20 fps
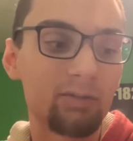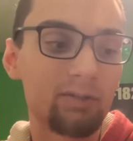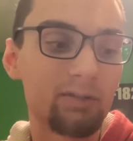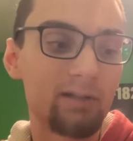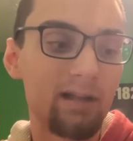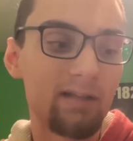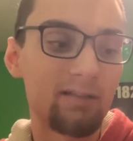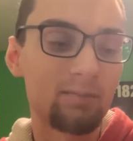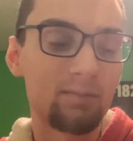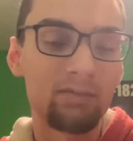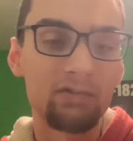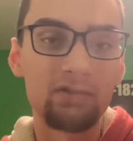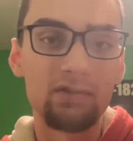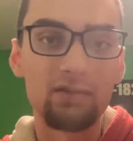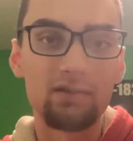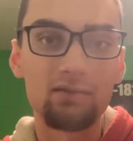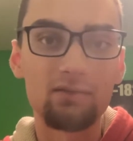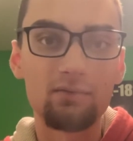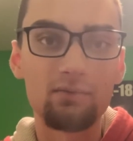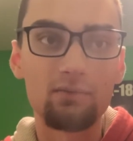you're not supposed
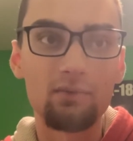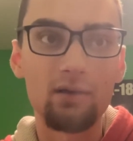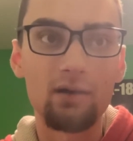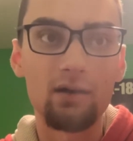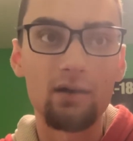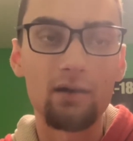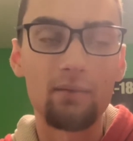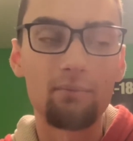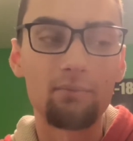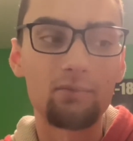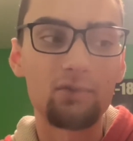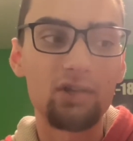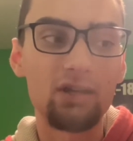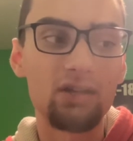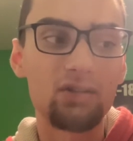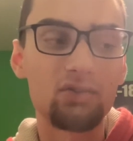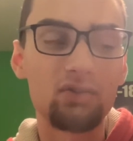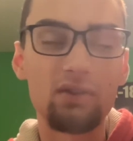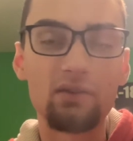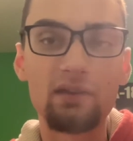to
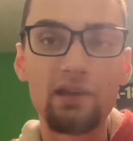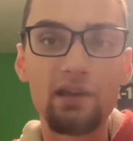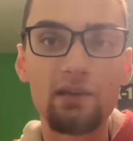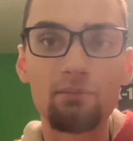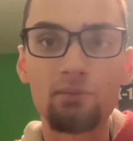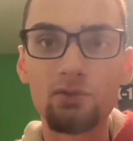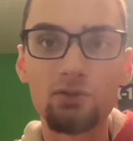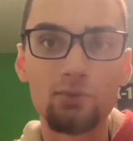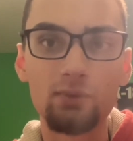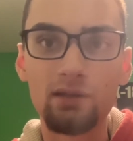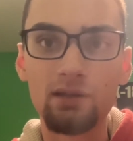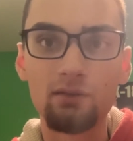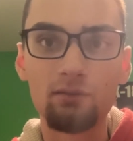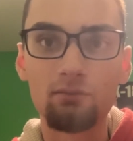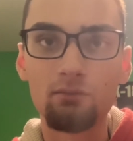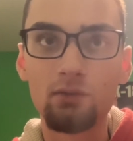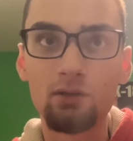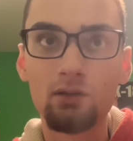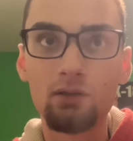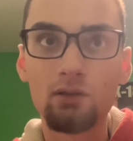change the date
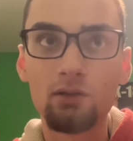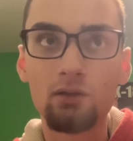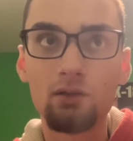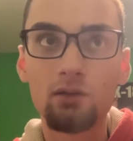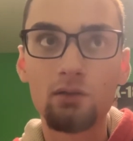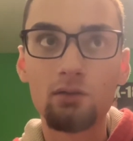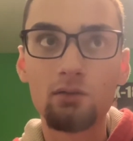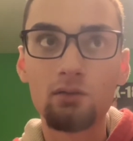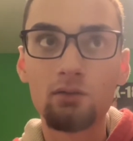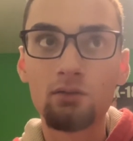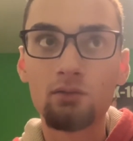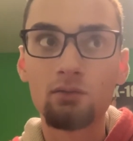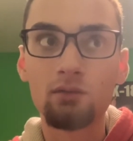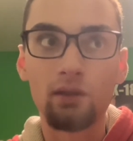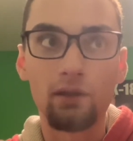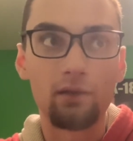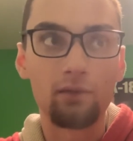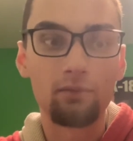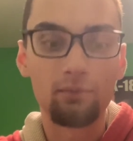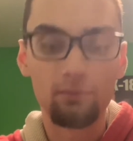between like,